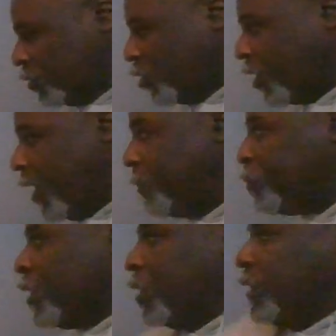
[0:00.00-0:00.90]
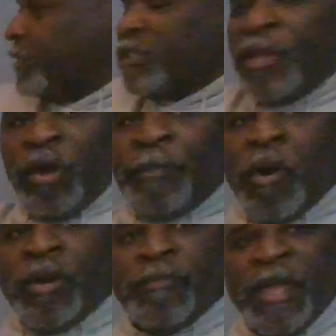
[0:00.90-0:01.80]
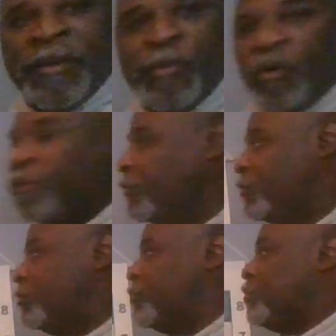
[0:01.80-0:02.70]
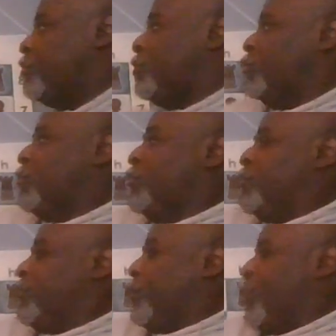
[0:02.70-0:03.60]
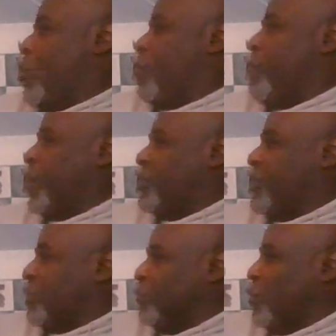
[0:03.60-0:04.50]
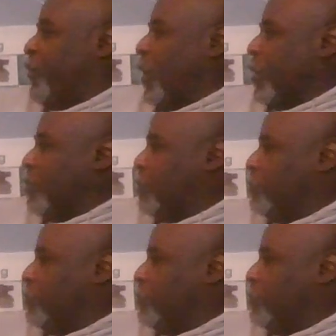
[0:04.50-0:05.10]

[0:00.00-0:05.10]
Okay? Let's say your opponent made a move. The opponent makes this move here.